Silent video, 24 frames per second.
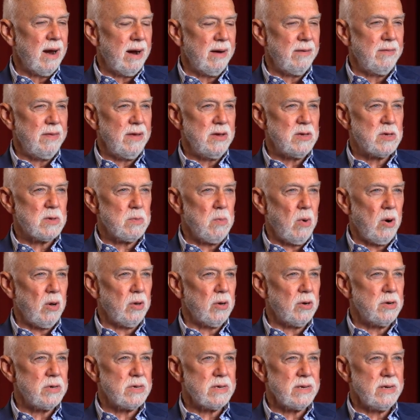of these
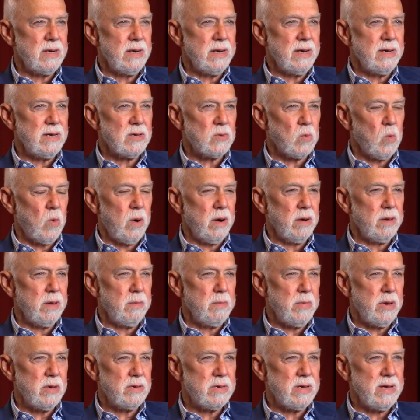smaller cities where the
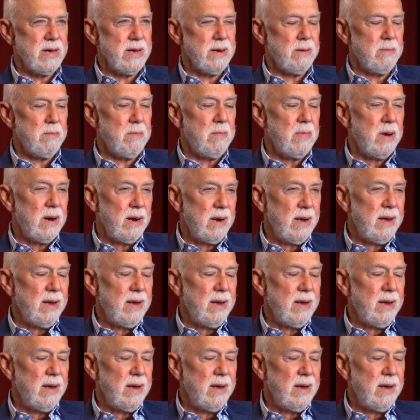museum